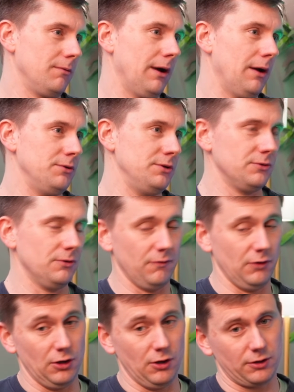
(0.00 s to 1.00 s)
Where would you sort
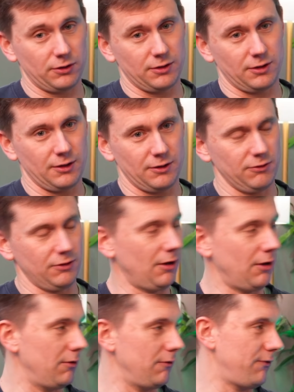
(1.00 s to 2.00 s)
of look to go